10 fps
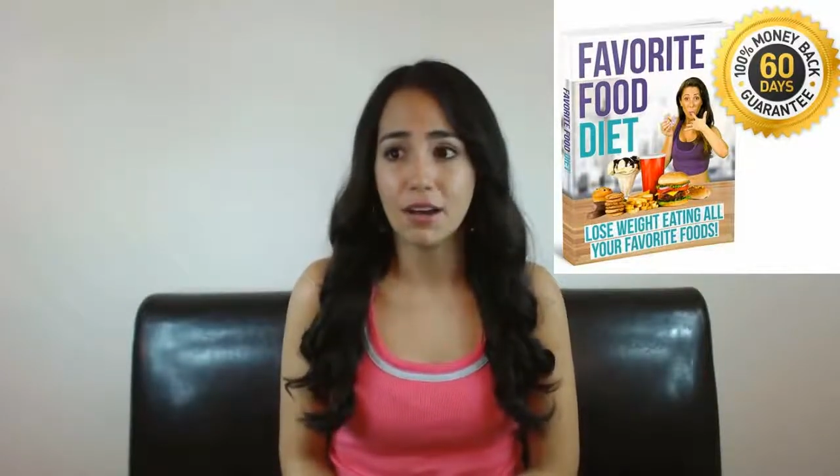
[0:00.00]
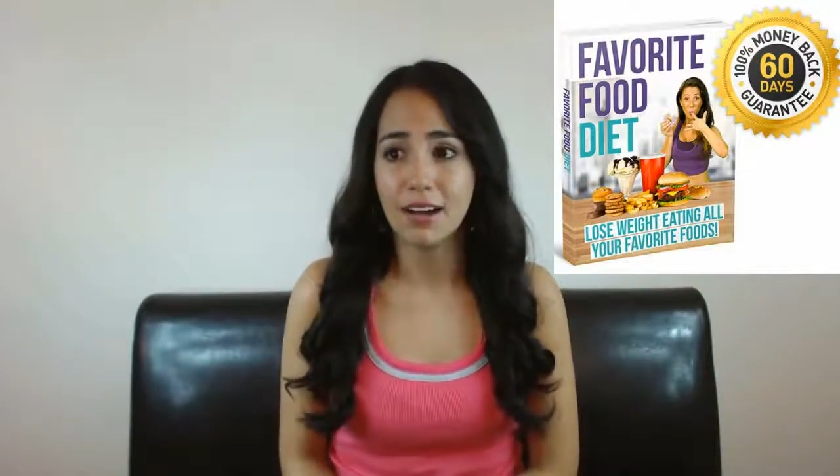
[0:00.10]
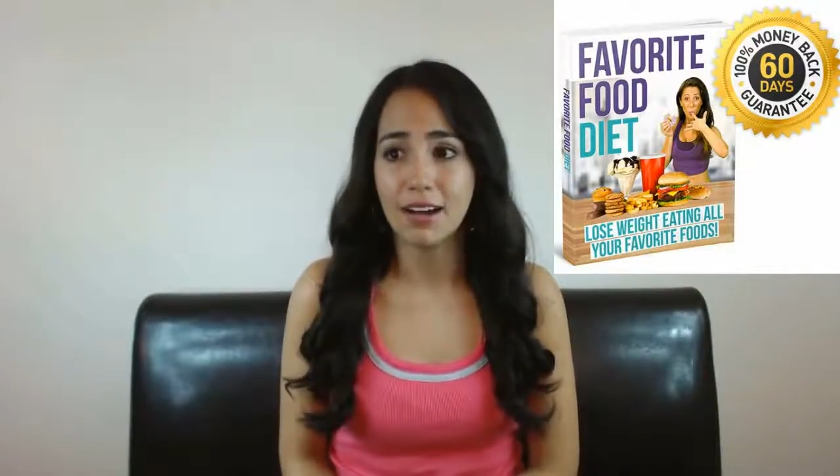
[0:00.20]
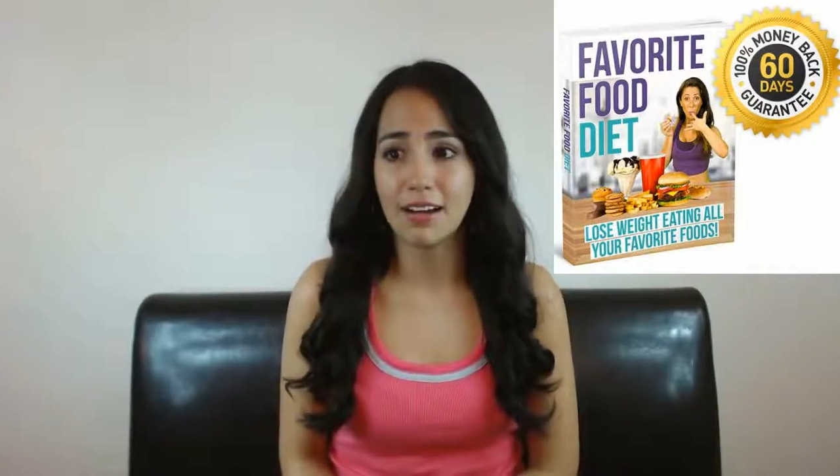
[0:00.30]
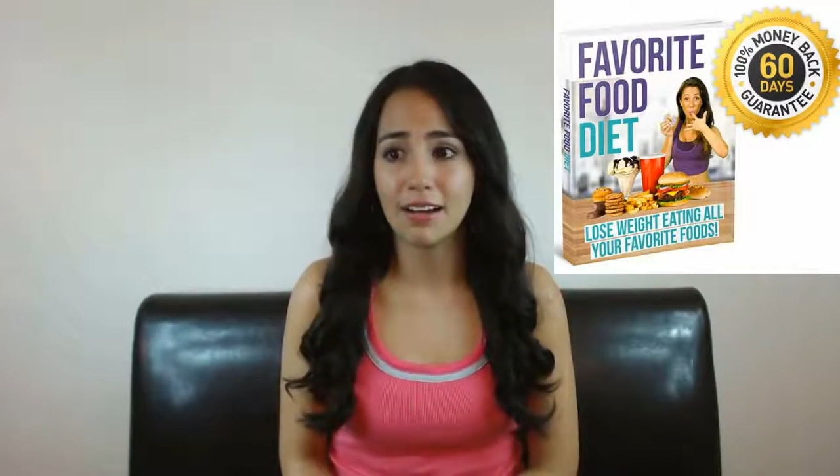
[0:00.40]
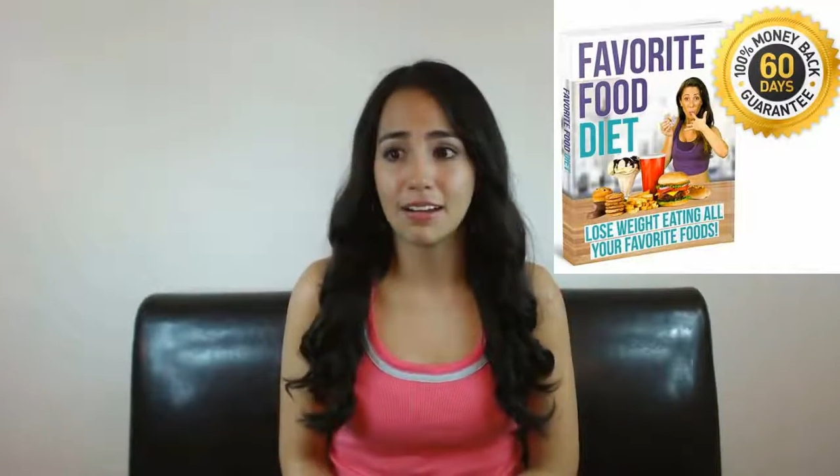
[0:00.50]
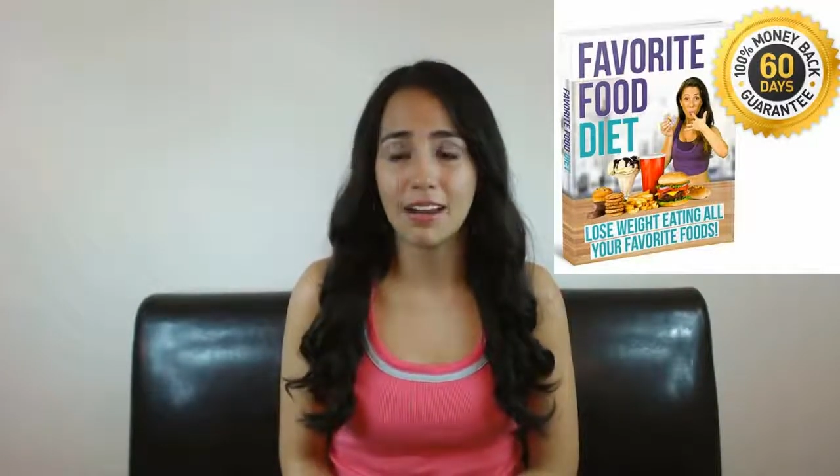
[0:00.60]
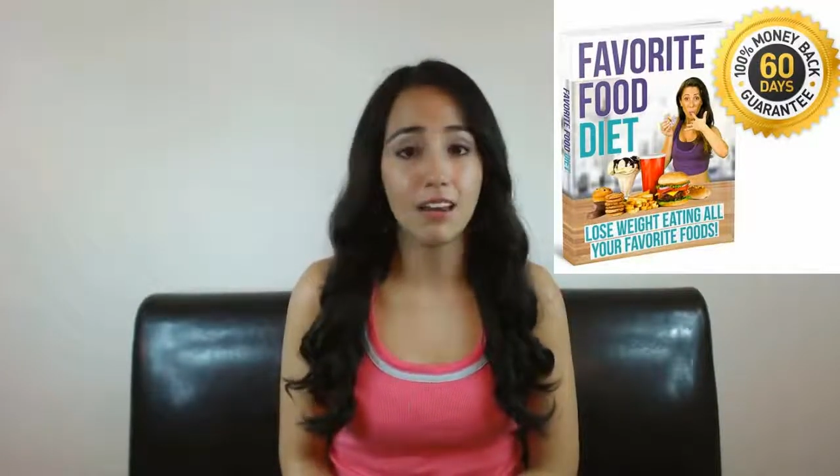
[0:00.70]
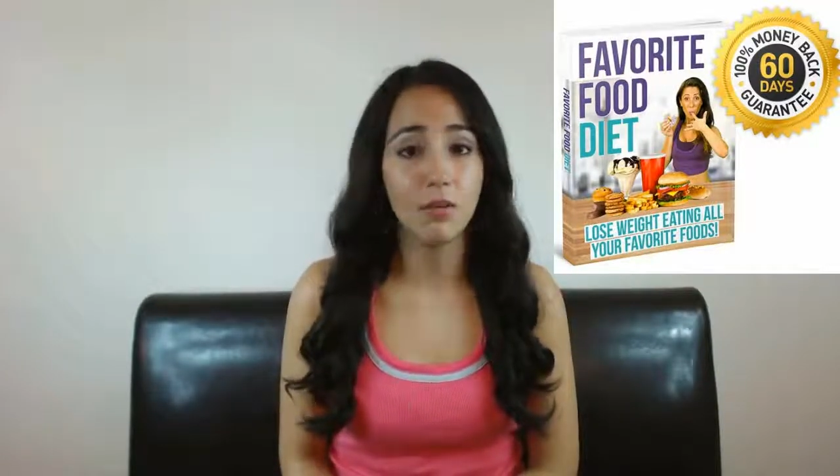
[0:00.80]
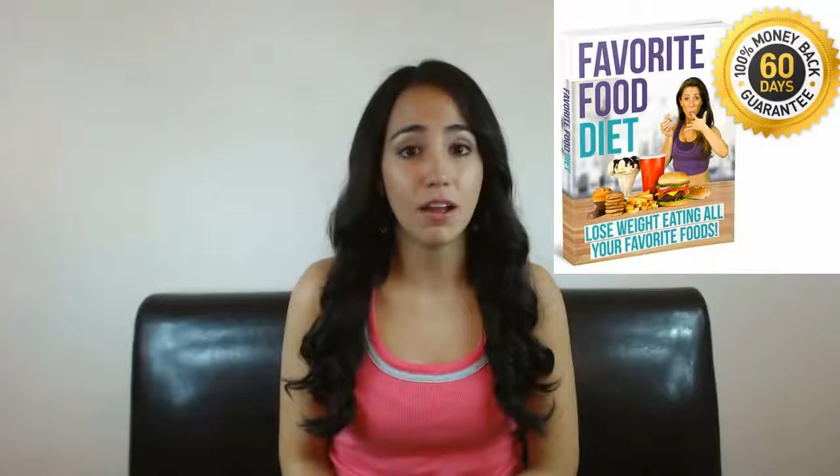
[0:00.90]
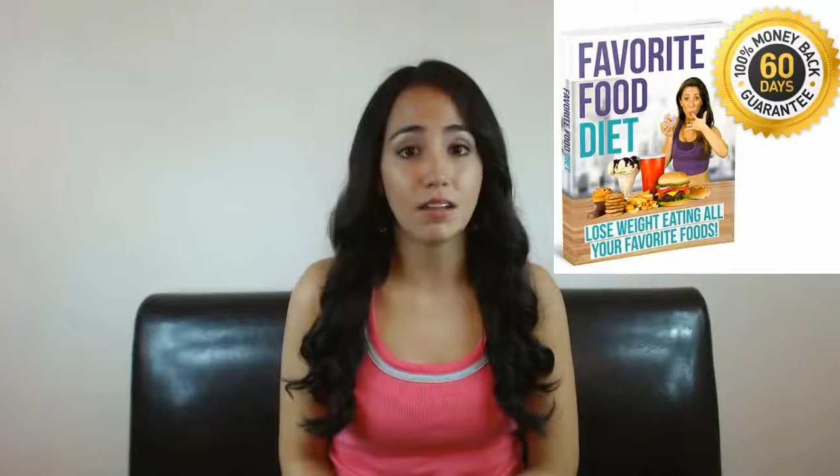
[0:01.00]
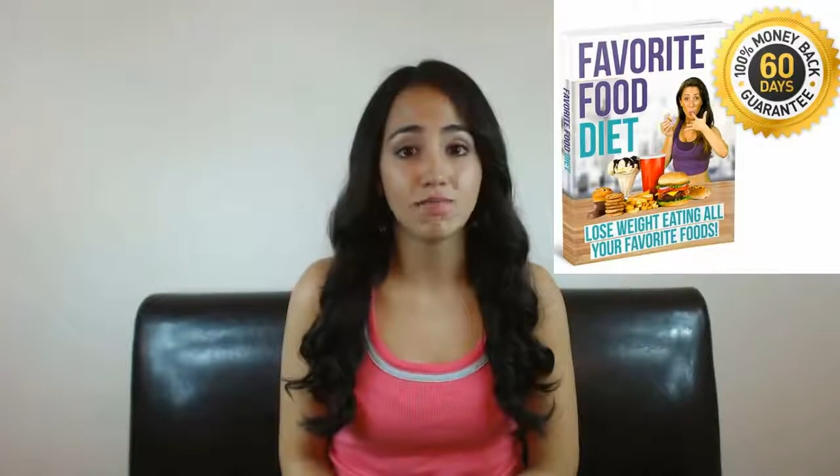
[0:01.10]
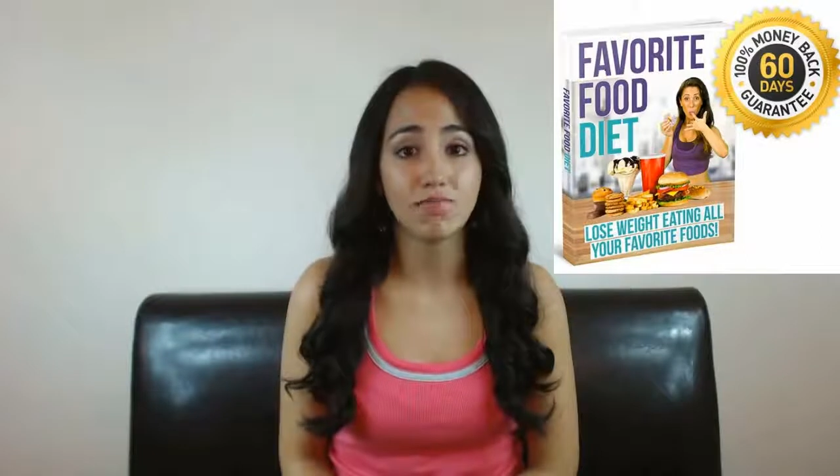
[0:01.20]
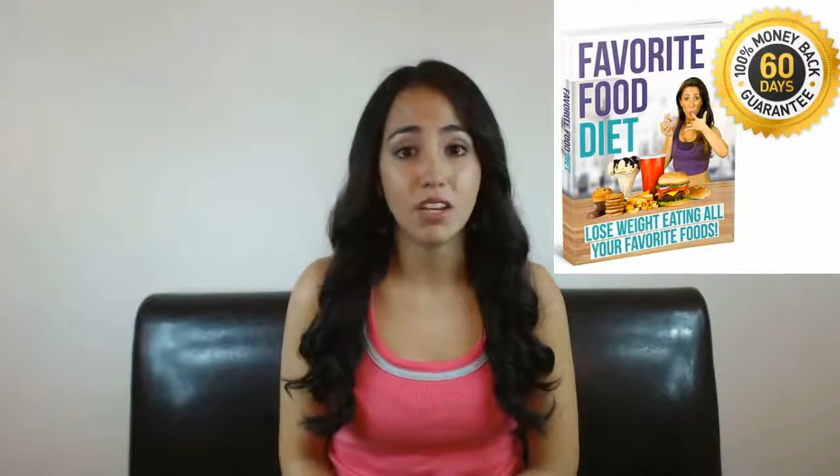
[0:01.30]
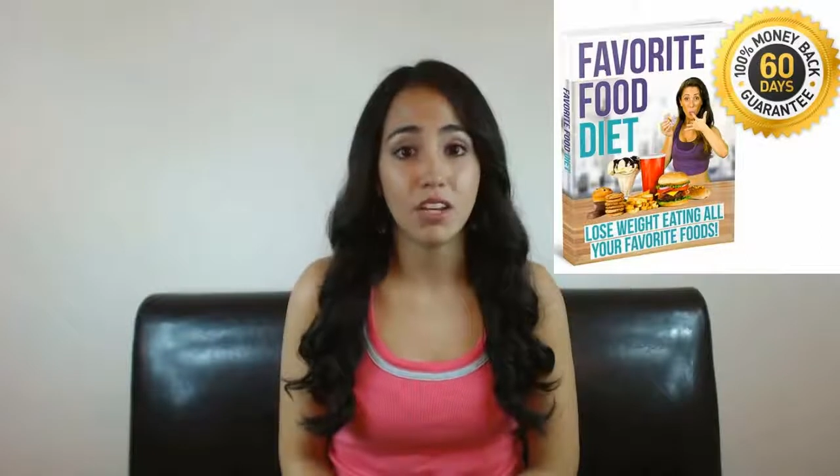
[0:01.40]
But anyway,